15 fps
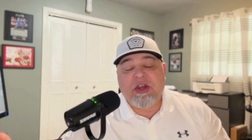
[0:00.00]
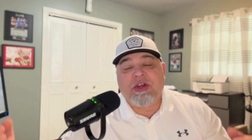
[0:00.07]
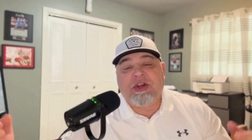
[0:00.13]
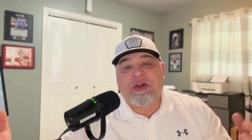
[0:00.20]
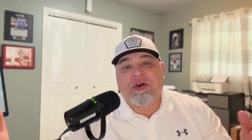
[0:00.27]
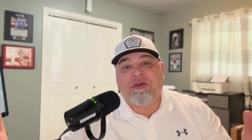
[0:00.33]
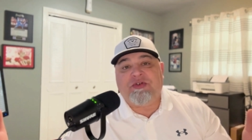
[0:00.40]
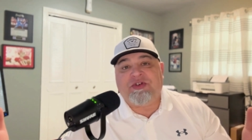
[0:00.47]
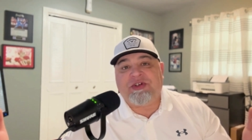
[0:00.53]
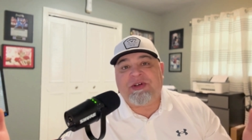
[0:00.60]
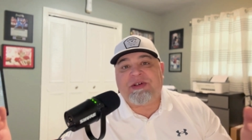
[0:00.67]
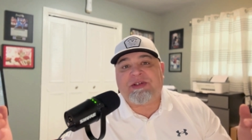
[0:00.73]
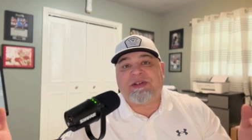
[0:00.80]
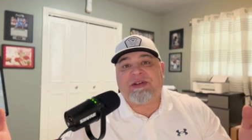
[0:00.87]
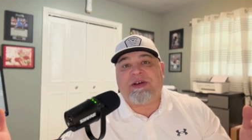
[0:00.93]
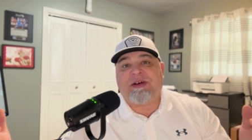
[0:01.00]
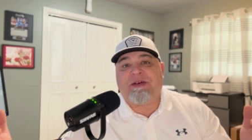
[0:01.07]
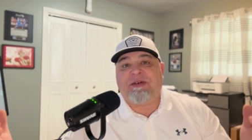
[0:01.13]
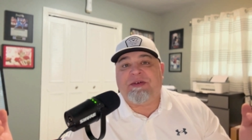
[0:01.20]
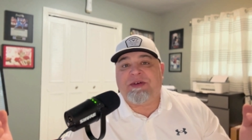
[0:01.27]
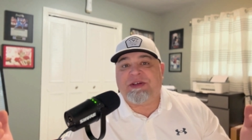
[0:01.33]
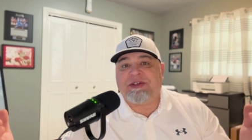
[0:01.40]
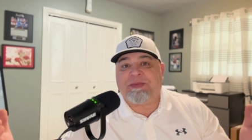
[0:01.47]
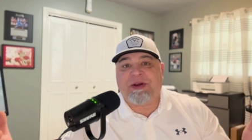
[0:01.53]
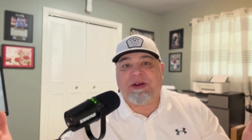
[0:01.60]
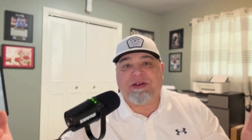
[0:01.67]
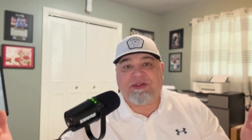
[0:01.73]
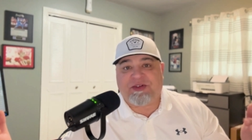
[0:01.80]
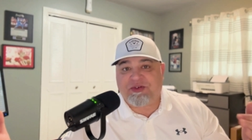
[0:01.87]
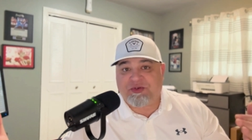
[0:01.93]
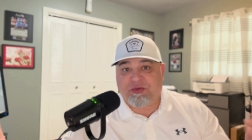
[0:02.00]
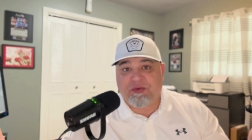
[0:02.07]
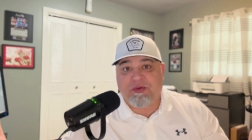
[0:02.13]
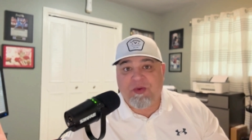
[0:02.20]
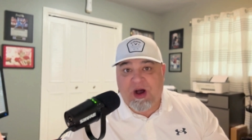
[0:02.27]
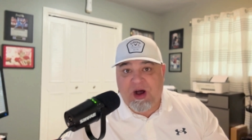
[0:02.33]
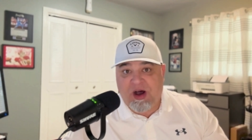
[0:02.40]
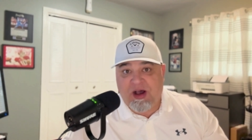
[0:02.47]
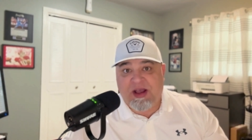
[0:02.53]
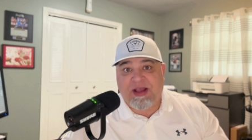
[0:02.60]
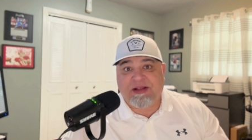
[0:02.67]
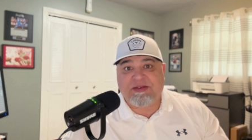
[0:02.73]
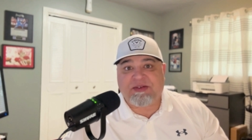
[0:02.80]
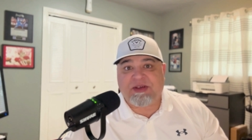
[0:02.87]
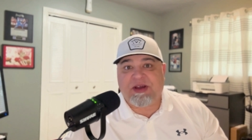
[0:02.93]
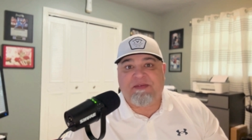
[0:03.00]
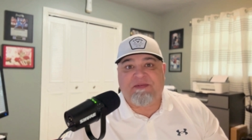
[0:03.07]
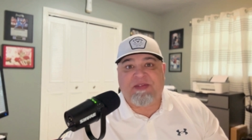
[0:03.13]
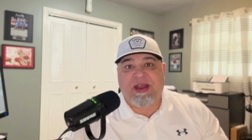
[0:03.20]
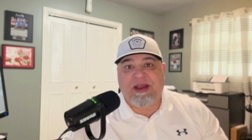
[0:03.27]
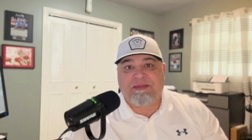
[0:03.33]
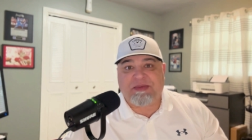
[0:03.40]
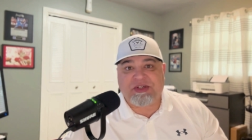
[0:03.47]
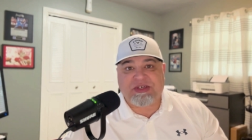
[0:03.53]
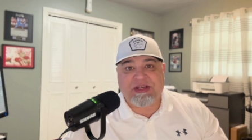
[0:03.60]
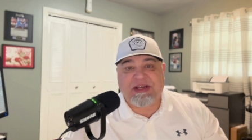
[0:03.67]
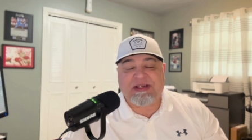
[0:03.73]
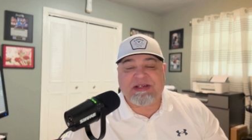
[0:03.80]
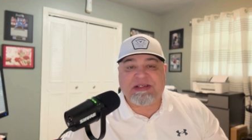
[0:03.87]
you're just not going to experience the true odds of that machine.